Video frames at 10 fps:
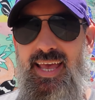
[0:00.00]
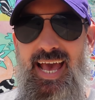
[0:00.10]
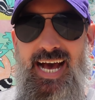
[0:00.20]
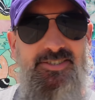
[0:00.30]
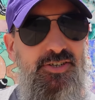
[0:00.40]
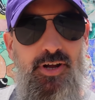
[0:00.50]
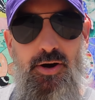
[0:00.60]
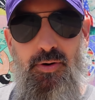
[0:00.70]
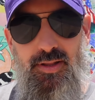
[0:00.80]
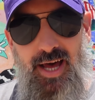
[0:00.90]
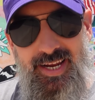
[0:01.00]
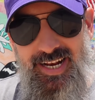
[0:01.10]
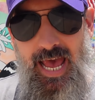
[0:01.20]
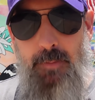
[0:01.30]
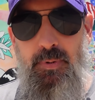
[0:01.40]
as you know, a lot
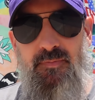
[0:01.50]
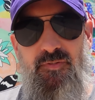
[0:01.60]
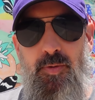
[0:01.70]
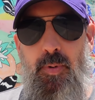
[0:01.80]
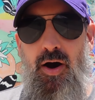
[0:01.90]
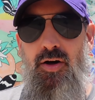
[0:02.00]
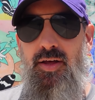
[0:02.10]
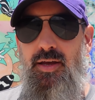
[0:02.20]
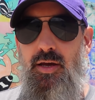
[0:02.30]
can happen in football